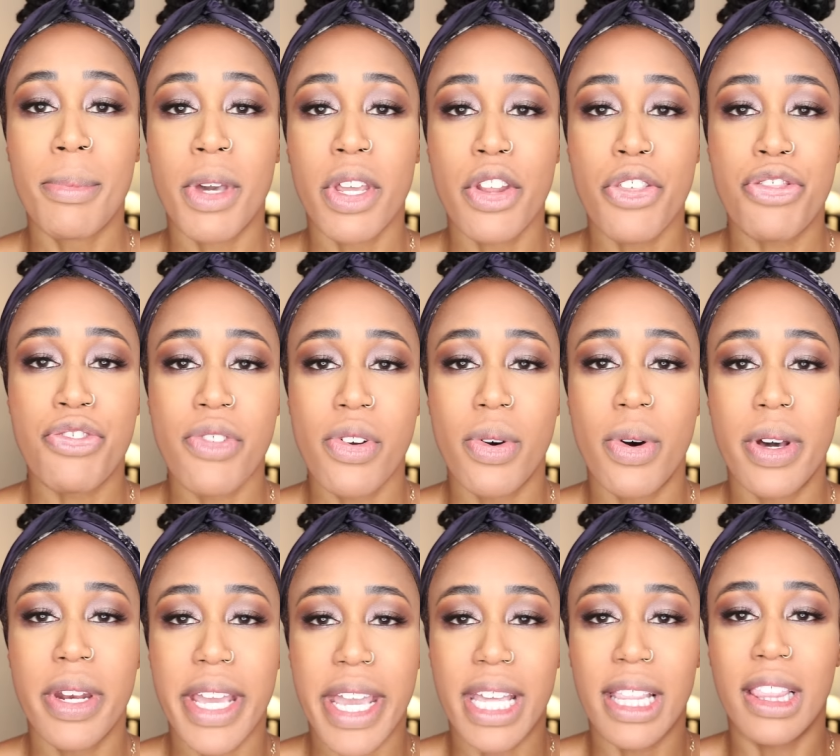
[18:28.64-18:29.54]
I'm gonna
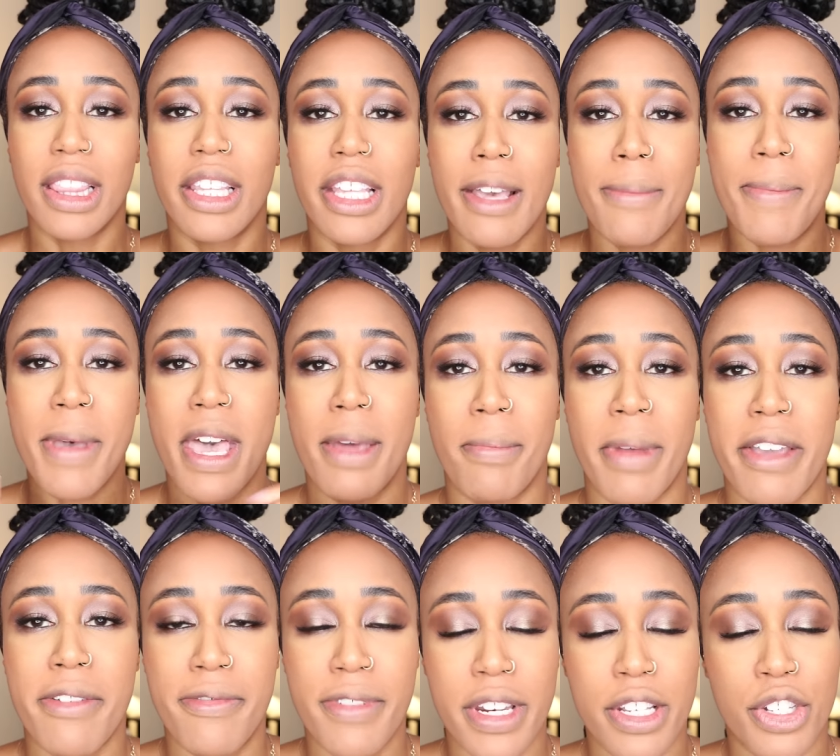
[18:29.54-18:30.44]
throw in a lip and
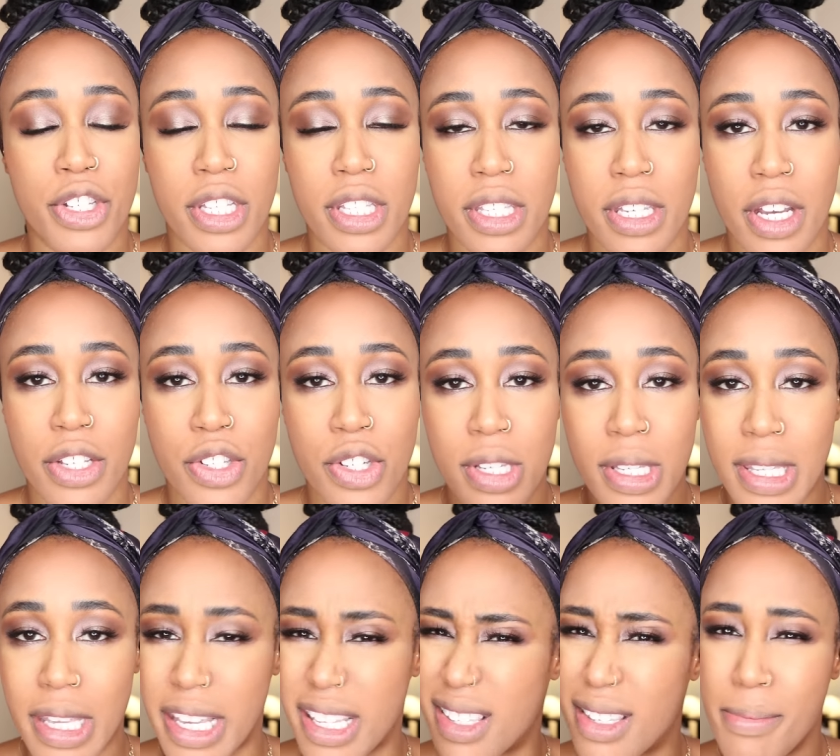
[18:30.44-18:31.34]
my finishing
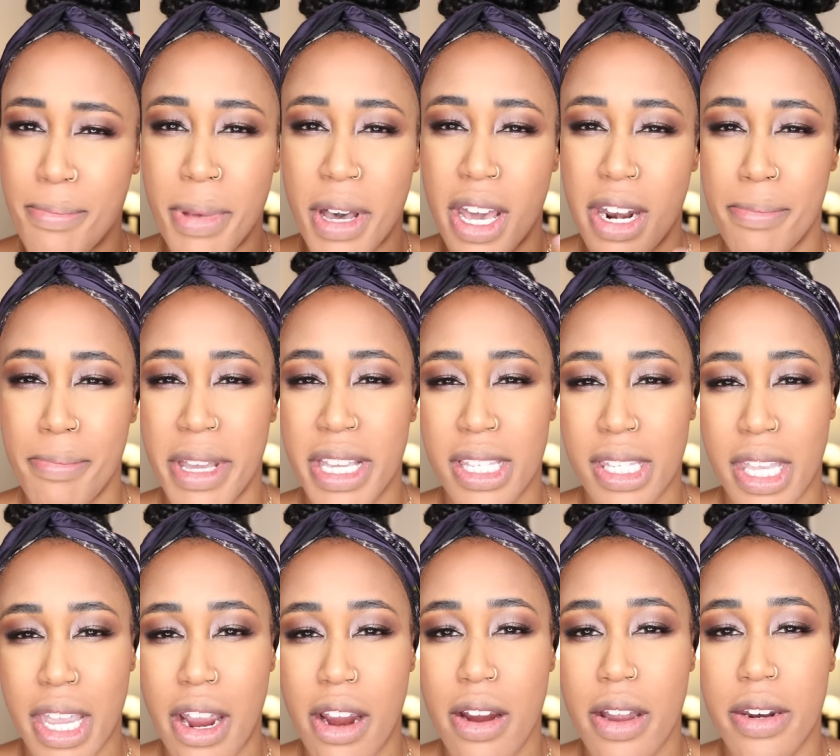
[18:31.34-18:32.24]
touches like some bottom
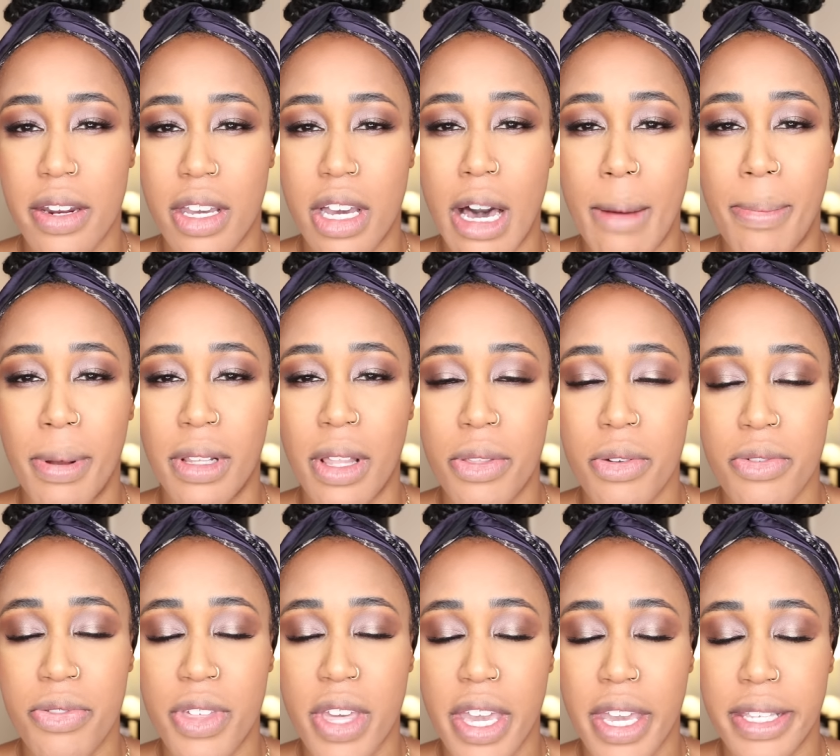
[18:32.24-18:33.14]
mascara and a couple
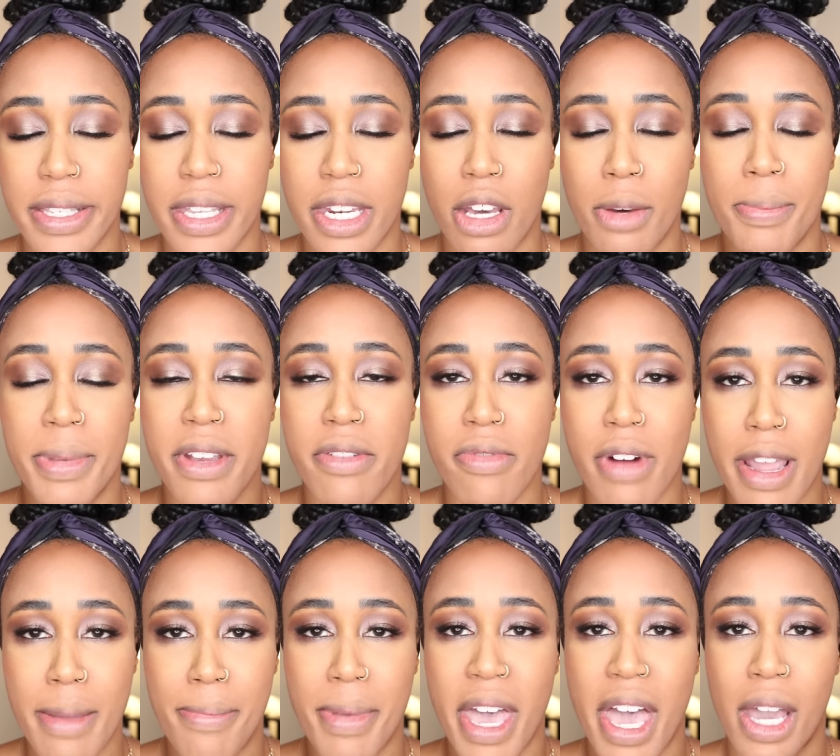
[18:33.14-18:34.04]
other things, and I'll be
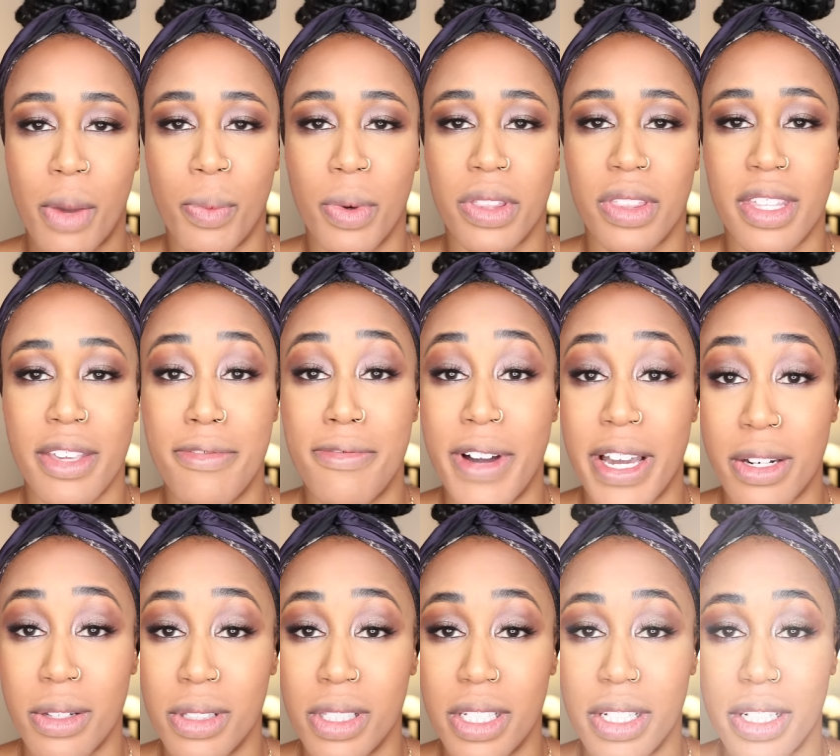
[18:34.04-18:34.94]
right back with the final